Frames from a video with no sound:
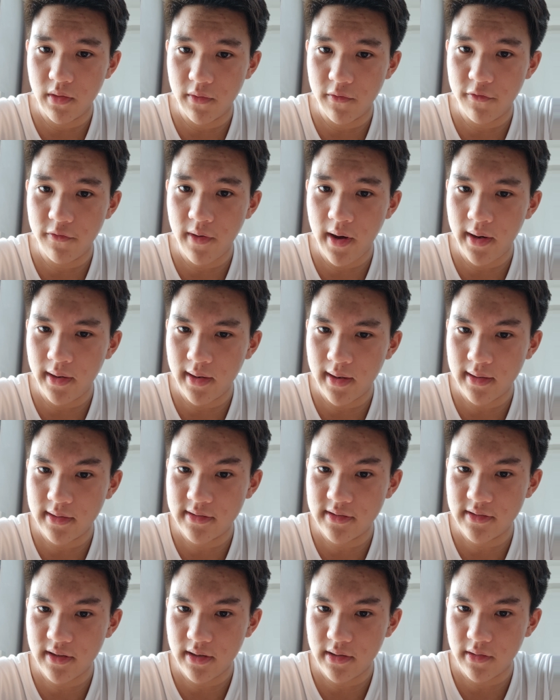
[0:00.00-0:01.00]
finite
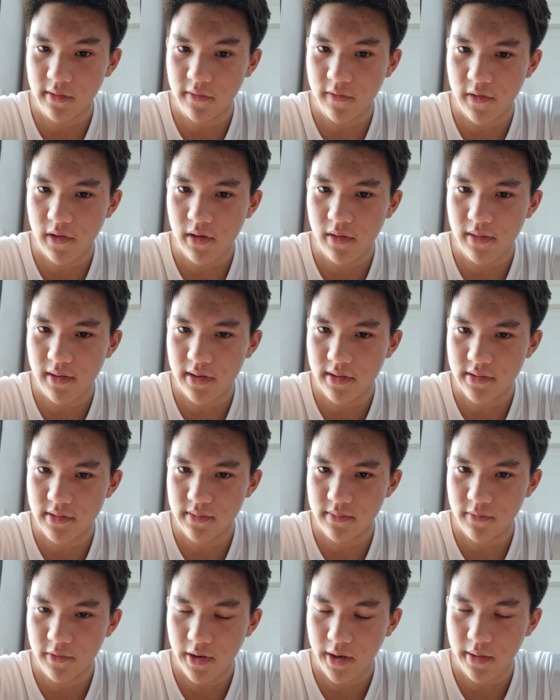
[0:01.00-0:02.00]
set of theories,
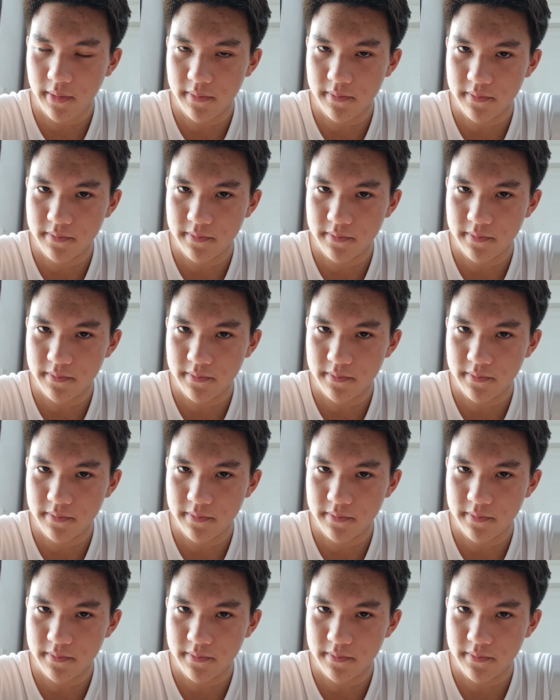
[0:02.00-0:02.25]
right?